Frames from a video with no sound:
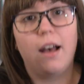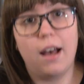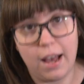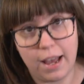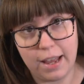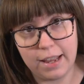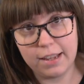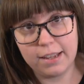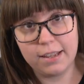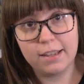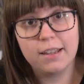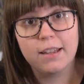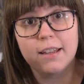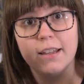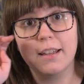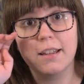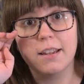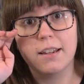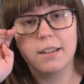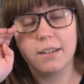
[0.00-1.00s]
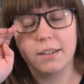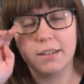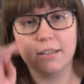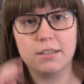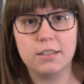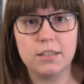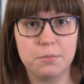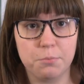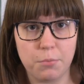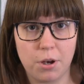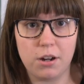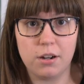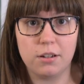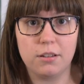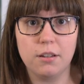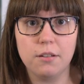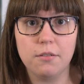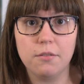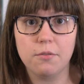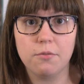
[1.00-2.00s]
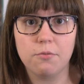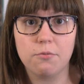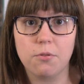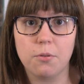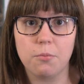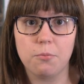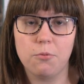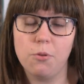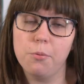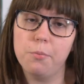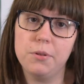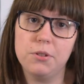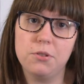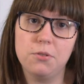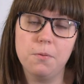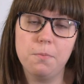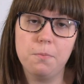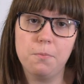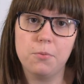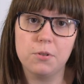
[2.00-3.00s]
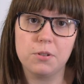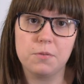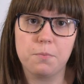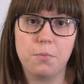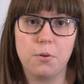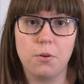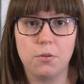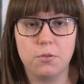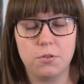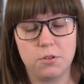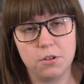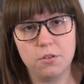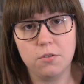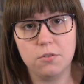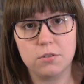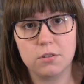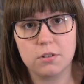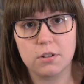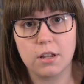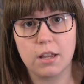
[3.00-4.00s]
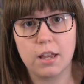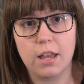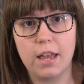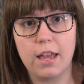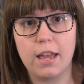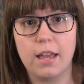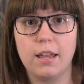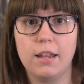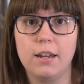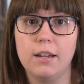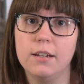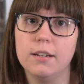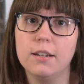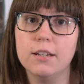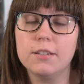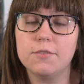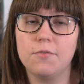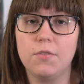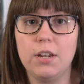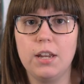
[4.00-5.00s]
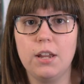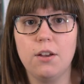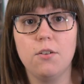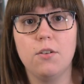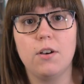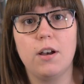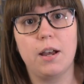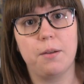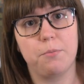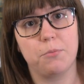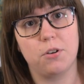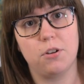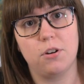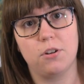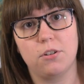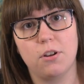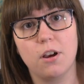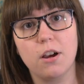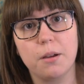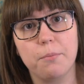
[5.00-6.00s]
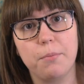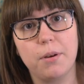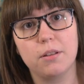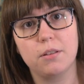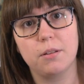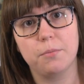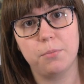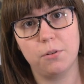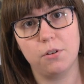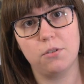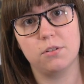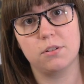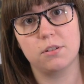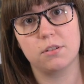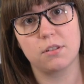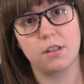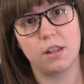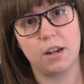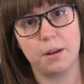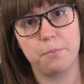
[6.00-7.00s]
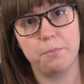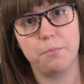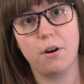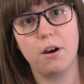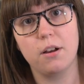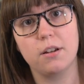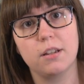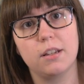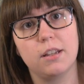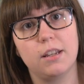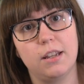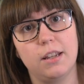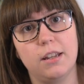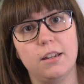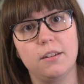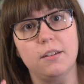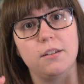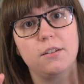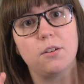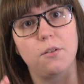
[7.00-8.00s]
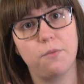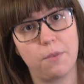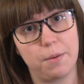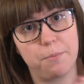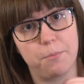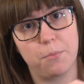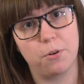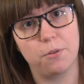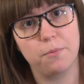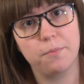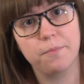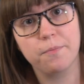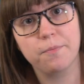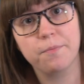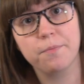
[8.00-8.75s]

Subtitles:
Hi, this is Marta from Ruby Soup with Pearl Juice, and in this video I'm going to talk about the books that I bought in November.